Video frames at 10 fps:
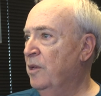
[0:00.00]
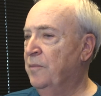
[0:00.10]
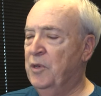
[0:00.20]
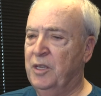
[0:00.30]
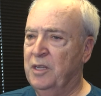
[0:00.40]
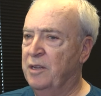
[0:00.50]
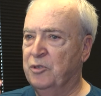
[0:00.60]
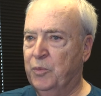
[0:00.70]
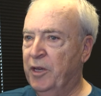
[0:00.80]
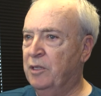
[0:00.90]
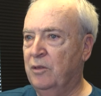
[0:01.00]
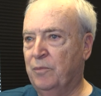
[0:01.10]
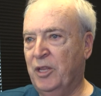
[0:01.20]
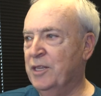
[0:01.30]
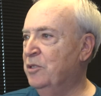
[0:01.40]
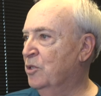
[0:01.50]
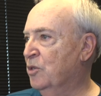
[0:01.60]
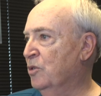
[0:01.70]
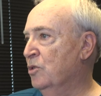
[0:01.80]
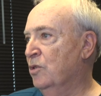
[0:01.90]
But I respect the plastic
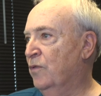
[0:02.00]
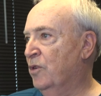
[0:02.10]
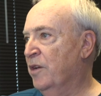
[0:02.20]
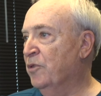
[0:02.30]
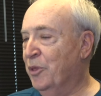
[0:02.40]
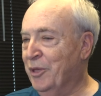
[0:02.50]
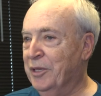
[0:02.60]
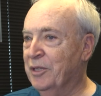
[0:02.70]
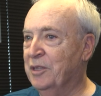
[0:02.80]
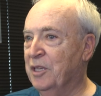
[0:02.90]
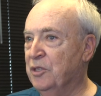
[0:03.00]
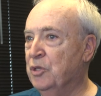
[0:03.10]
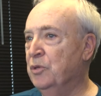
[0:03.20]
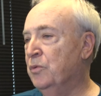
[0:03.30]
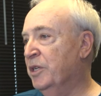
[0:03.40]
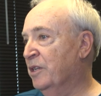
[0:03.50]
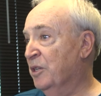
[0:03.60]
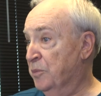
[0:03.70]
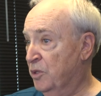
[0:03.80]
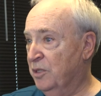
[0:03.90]
surgeons for everything that they do when it
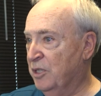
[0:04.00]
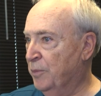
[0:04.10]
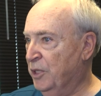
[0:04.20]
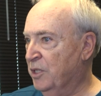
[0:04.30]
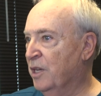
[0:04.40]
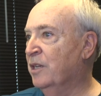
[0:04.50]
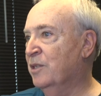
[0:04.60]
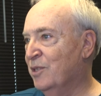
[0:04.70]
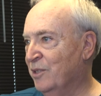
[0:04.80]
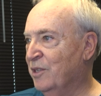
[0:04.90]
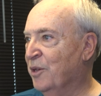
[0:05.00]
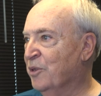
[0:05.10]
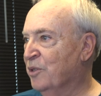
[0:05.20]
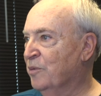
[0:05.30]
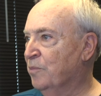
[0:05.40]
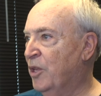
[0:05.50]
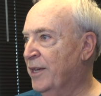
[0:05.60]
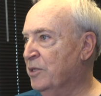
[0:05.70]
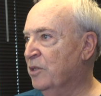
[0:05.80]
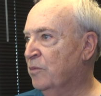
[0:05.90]
comes to tummy tucks and other
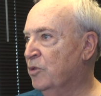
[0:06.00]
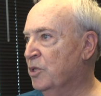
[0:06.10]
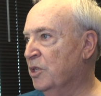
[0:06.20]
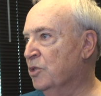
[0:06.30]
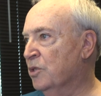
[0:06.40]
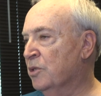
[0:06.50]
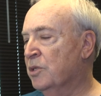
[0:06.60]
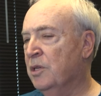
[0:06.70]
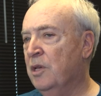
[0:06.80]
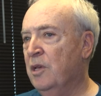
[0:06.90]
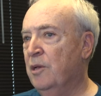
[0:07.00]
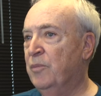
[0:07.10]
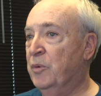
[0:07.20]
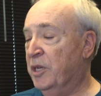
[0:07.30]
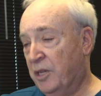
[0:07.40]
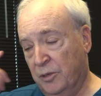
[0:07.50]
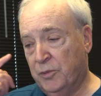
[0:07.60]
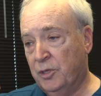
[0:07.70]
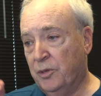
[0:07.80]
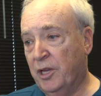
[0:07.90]
plastic procedures. But when it
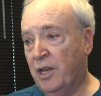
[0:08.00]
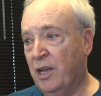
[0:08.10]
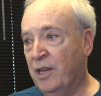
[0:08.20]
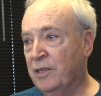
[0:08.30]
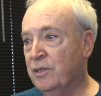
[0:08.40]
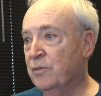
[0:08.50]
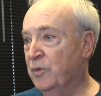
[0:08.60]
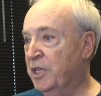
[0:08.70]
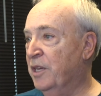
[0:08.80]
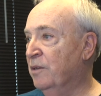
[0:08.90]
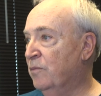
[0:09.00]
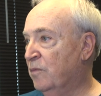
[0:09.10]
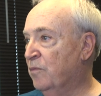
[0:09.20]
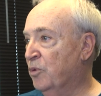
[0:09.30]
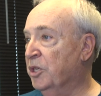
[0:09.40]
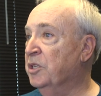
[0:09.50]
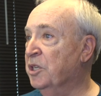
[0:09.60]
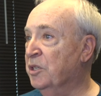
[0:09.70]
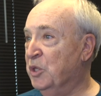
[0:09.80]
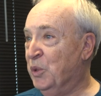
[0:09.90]
comes to the eyes, we get pretty
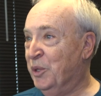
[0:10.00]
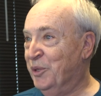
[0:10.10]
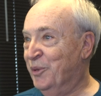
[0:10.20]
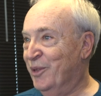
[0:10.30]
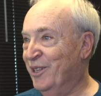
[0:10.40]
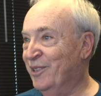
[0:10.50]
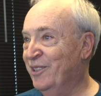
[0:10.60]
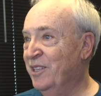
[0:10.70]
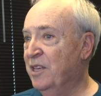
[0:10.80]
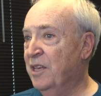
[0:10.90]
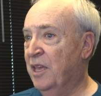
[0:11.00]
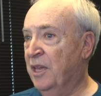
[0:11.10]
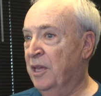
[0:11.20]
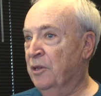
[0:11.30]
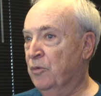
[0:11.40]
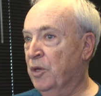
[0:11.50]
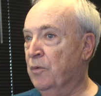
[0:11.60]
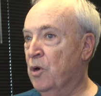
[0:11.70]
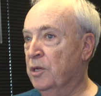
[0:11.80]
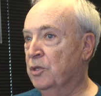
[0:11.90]
territorial there. And we
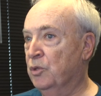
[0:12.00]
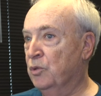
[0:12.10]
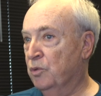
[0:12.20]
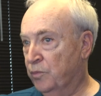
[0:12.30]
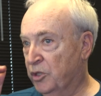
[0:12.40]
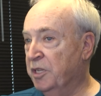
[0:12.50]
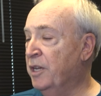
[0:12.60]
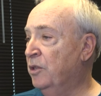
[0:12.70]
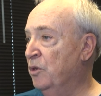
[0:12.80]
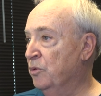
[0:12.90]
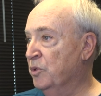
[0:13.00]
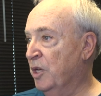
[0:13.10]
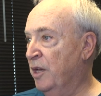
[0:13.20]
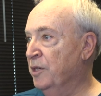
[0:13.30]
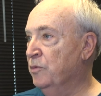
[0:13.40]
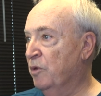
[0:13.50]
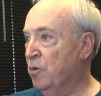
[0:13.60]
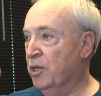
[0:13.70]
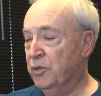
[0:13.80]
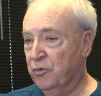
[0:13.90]
want to protect those eyes. We
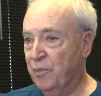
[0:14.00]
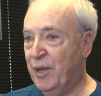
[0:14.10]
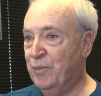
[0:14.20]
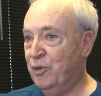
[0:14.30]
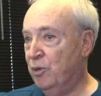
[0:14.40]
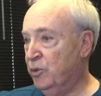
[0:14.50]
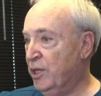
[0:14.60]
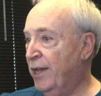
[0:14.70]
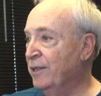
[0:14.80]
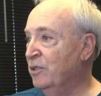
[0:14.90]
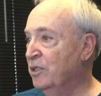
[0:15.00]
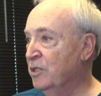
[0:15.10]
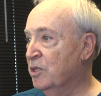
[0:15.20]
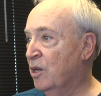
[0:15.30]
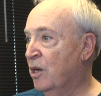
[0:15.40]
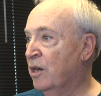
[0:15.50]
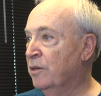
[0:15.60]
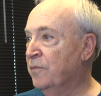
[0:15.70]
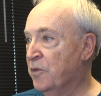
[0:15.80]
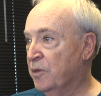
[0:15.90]
want to remember those eyelids
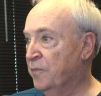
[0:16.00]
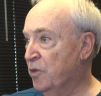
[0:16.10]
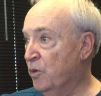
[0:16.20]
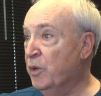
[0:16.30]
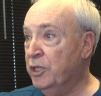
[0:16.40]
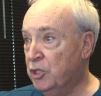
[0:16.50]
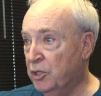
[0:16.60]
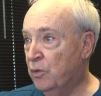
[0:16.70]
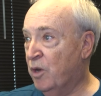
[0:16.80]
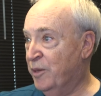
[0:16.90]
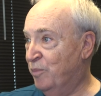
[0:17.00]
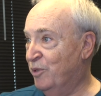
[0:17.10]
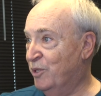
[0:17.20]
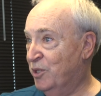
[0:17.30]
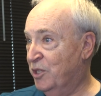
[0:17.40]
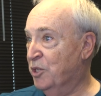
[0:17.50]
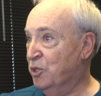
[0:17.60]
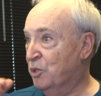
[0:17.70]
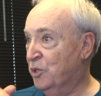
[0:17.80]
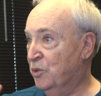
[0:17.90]
are the windshield wipers,
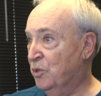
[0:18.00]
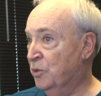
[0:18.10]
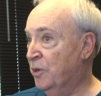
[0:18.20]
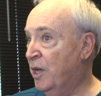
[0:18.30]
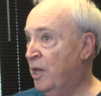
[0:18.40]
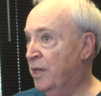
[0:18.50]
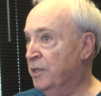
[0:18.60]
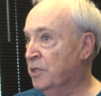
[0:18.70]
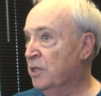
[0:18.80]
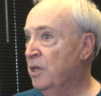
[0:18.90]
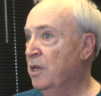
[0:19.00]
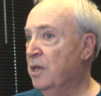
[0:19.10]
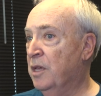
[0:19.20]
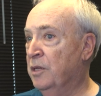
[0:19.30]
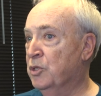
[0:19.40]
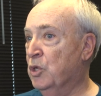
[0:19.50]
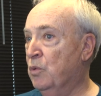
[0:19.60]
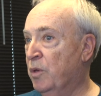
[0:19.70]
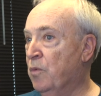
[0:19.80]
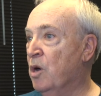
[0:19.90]
essentially, to your eyes. And so
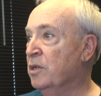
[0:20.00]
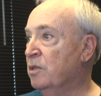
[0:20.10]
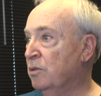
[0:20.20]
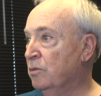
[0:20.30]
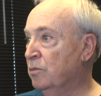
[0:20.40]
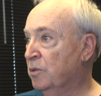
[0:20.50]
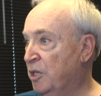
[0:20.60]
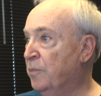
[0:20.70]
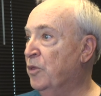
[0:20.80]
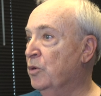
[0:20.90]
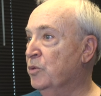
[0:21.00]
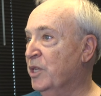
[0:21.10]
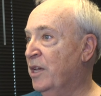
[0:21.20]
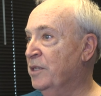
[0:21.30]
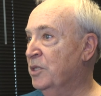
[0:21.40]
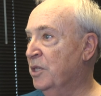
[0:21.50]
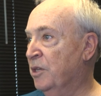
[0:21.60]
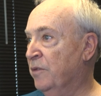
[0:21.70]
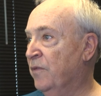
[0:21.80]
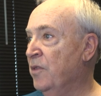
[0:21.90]
we want to keep those eyes safe.